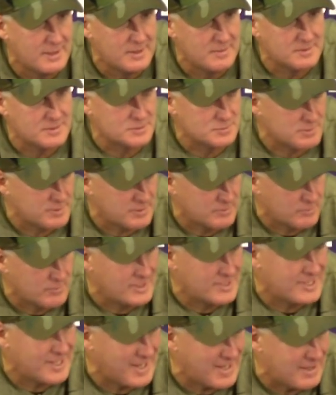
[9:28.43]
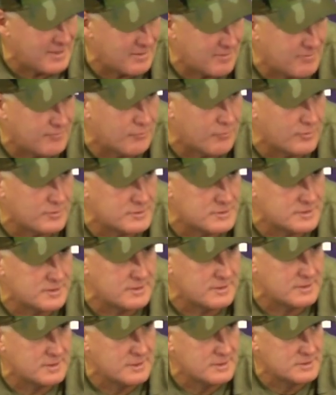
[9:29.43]
because uh, we we can't afford
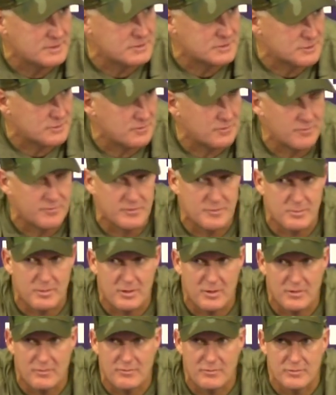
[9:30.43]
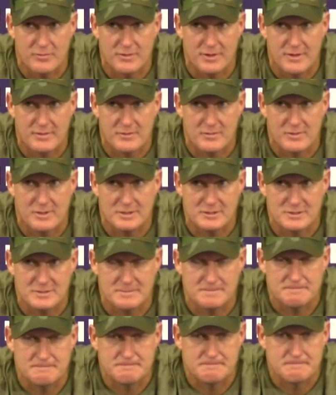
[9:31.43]
to to turn the football over without question.